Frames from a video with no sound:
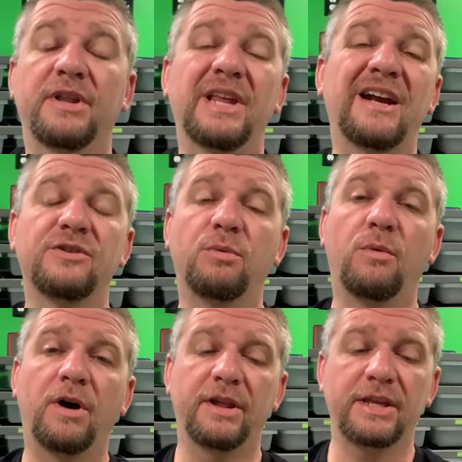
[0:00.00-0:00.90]
That is
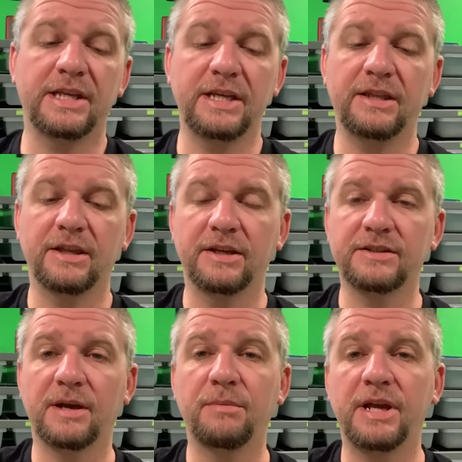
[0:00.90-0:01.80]
one of the key things
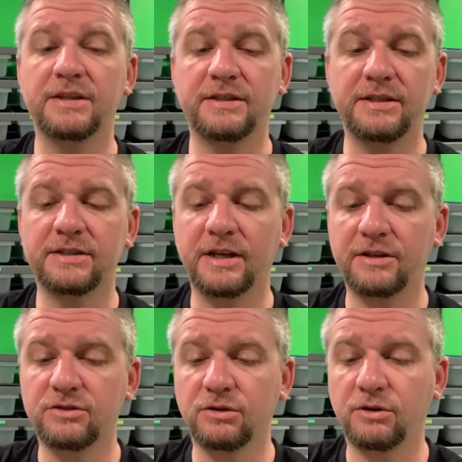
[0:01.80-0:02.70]
that makes these
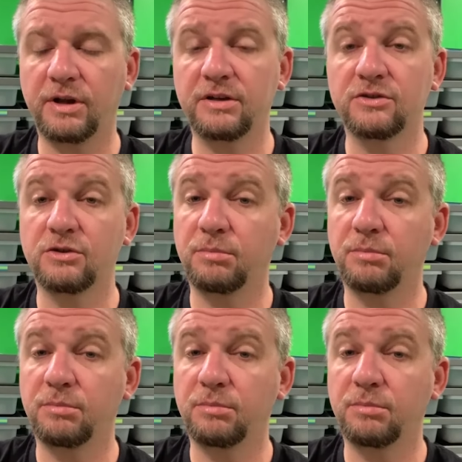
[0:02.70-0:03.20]
snakes so great and so